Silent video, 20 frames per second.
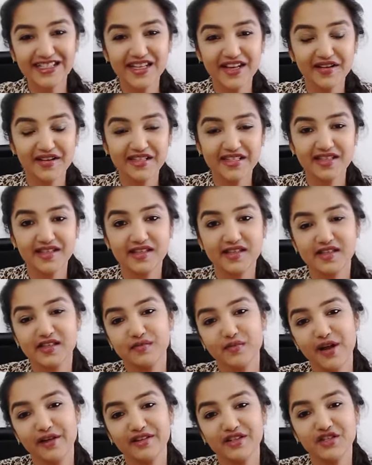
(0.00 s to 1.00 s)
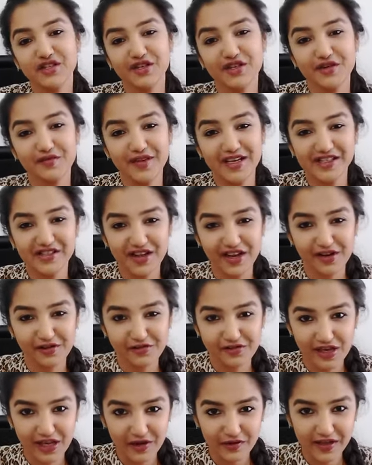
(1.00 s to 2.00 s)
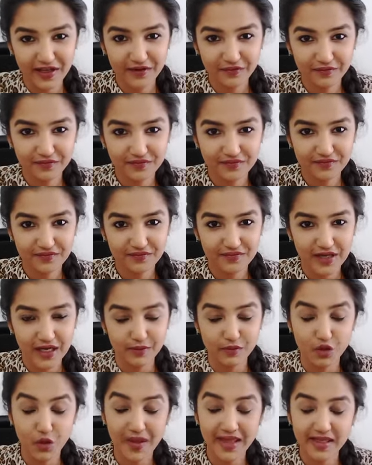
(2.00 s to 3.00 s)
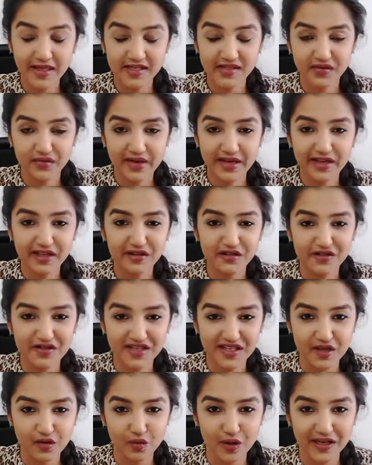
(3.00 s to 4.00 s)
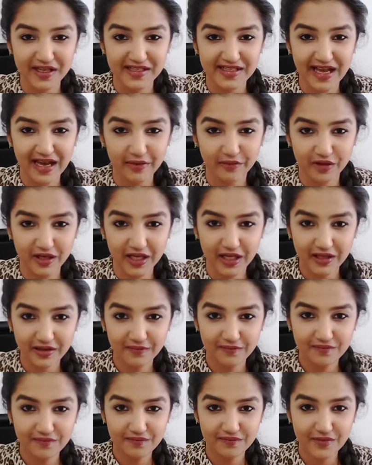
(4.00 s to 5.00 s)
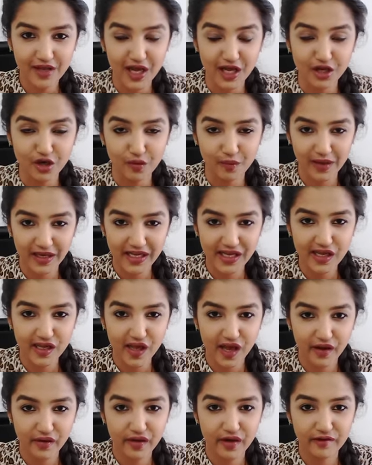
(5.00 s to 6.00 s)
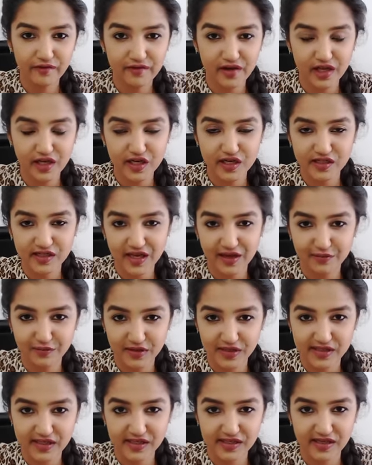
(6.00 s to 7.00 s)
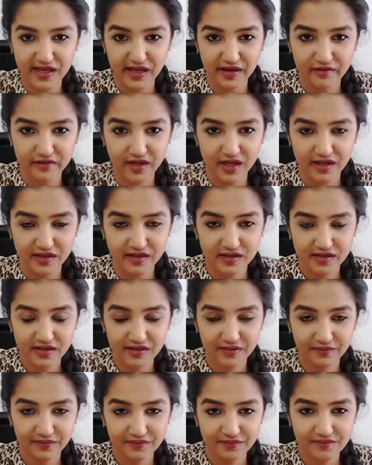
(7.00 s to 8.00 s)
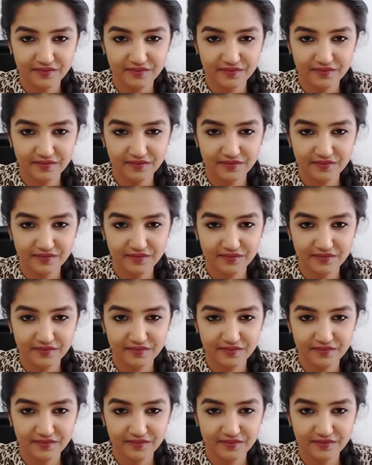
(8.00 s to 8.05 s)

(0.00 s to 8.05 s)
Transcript: Sagittarians, this is Marishi on my channel of Taloka. I'm doing these readings to see what is happening in your money, career, finance and business side of things.